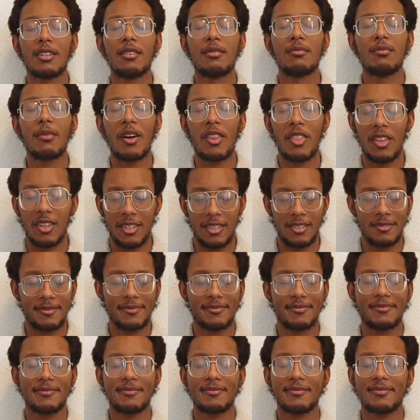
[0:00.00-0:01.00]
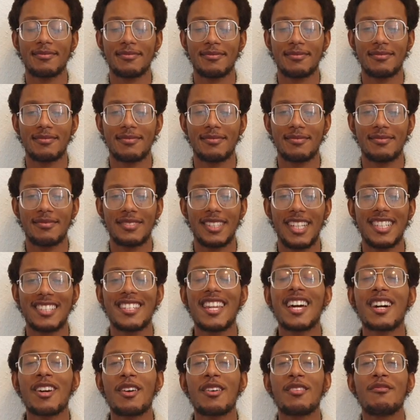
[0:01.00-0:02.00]
mother. It's
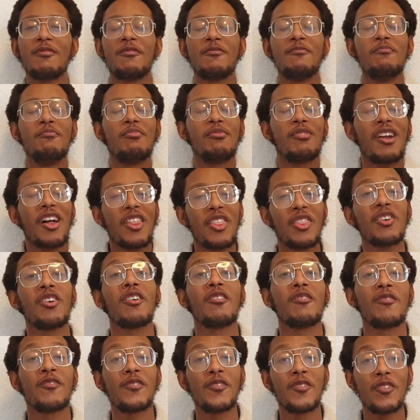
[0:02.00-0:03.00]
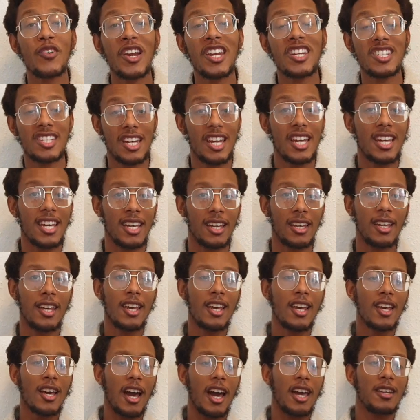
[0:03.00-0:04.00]
like a breath of fresh air.
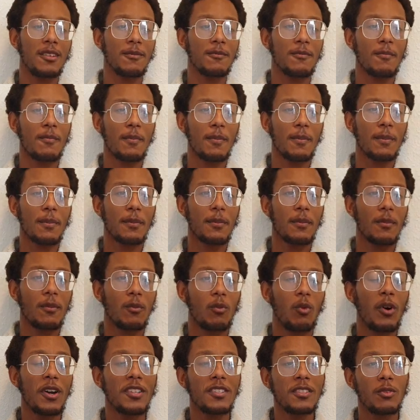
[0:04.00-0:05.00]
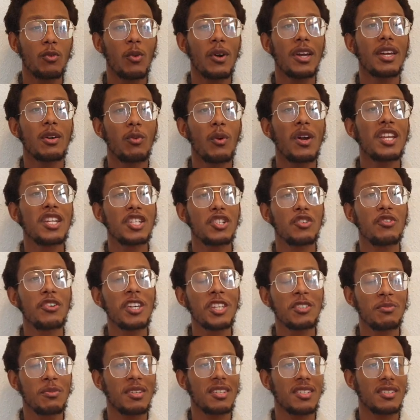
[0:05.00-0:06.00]
And what
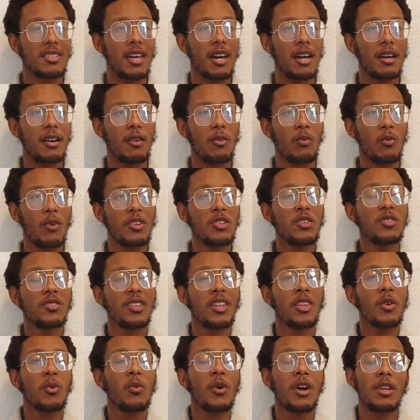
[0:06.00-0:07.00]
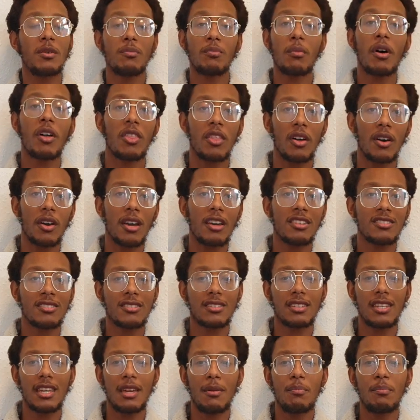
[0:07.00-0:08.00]
intrigues me is that when you say the word mother,
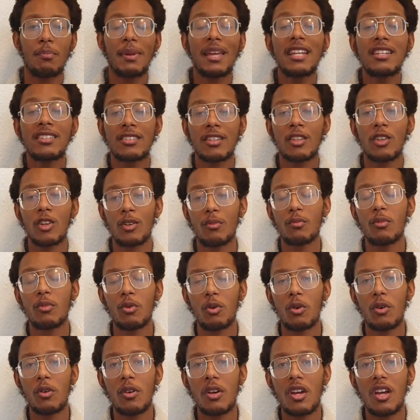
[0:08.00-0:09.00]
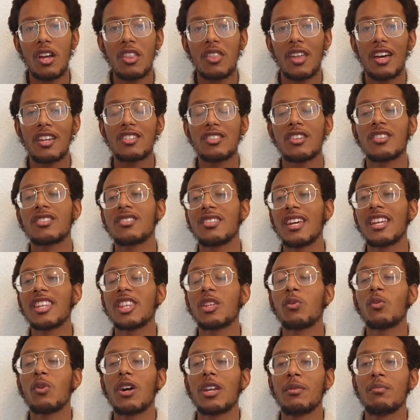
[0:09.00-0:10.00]
it means a lot more than just saying the
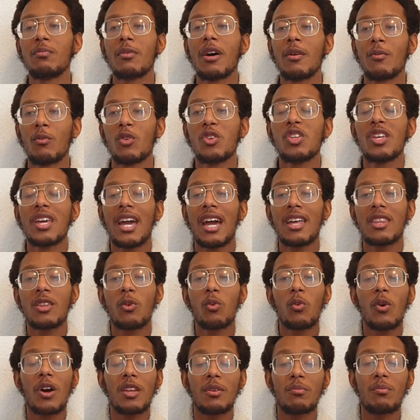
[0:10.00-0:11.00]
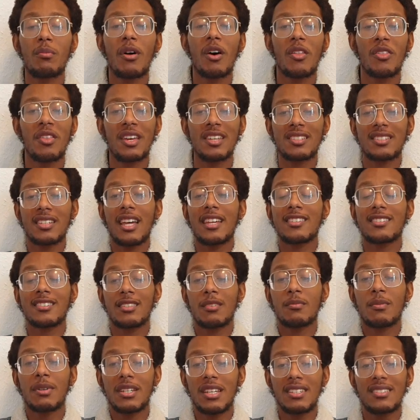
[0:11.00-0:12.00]
word mum. When you hear the word mother, it's like
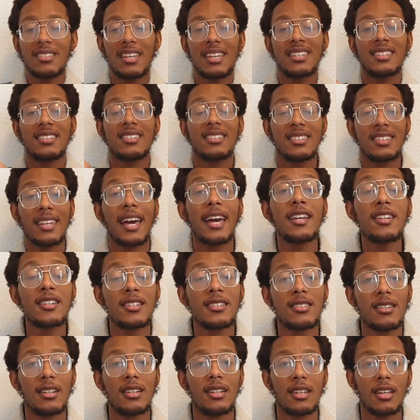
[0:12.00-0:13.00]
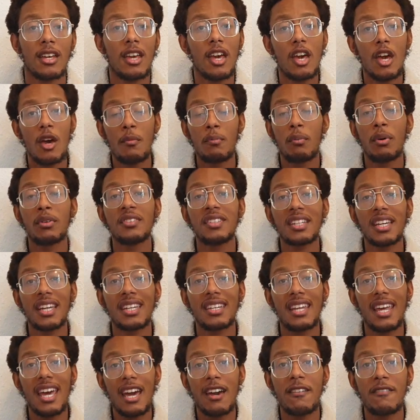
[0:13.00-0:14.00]
somebody's intentionally putting
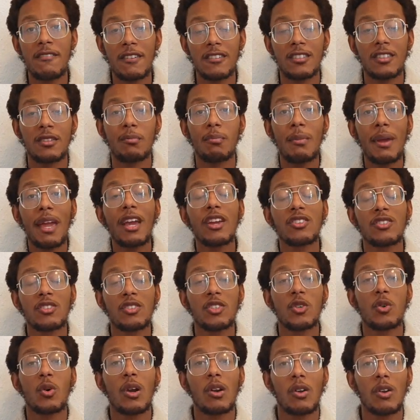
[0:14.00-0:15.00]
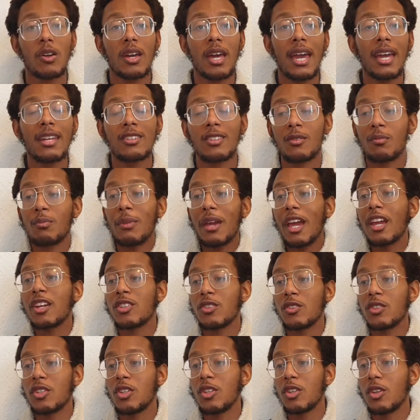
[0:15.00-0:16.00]
in effort to make sure you are okay, to make
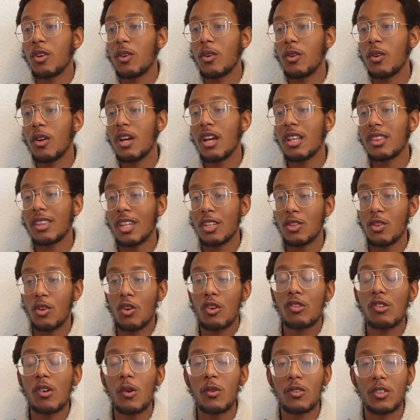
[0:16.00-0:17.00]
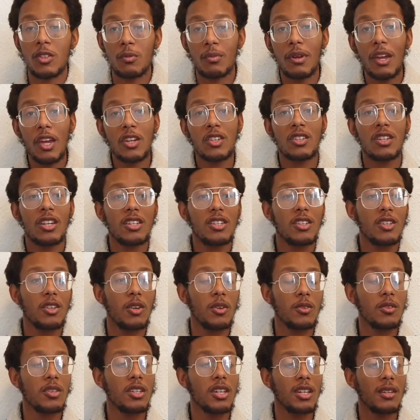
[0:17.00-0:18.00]
sure you know that you're grown, to make sure that
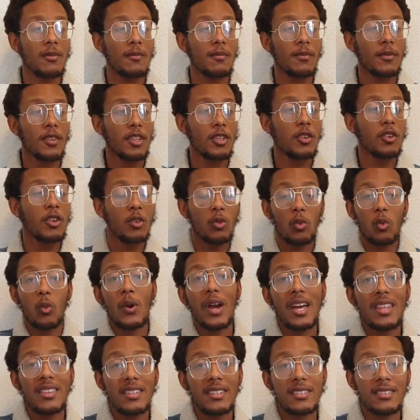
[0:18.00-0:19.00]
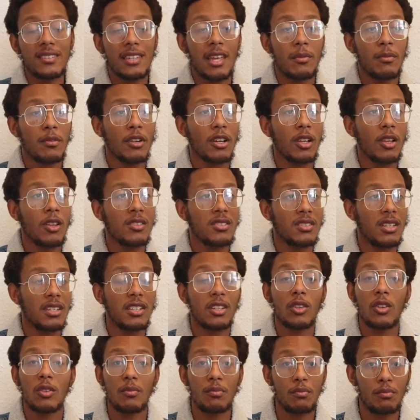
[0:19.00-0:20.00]
you can wear these type of clothes and they're
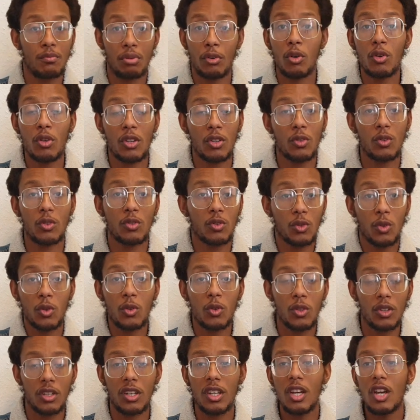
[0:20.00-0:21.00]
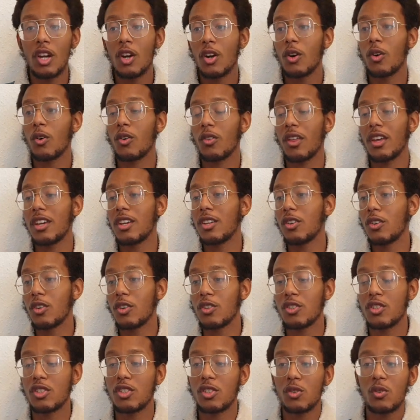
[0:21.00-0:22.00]
not broken or torn, or that your
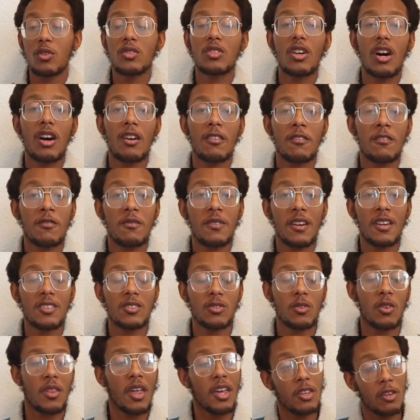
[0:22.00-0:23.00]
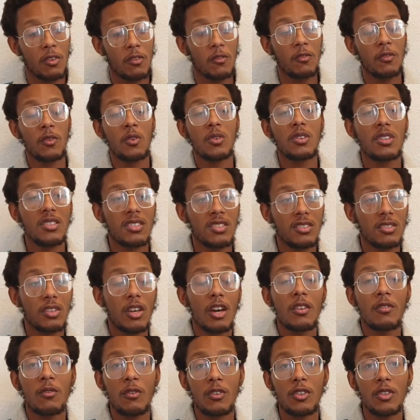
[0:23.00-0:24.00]
shoes are fixed, or that your food is
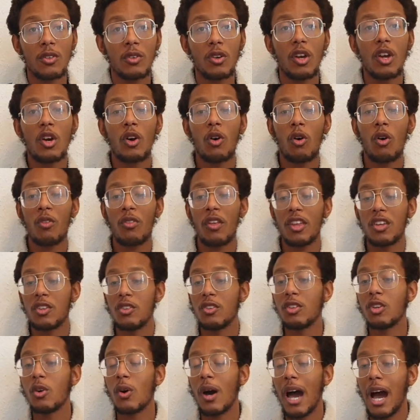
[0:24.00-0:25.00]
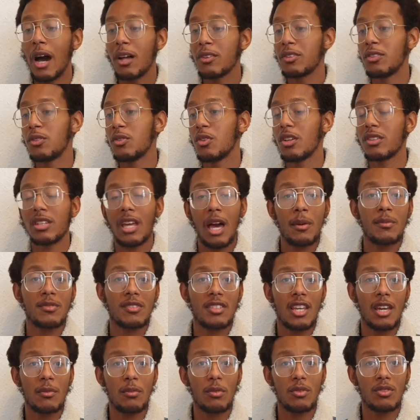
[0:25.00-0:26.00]
served for you, or that you know how to do your times
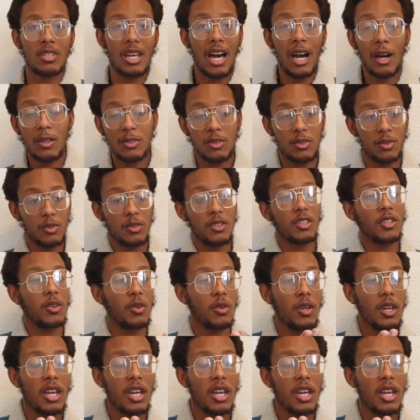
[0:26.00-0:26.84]
tables, how to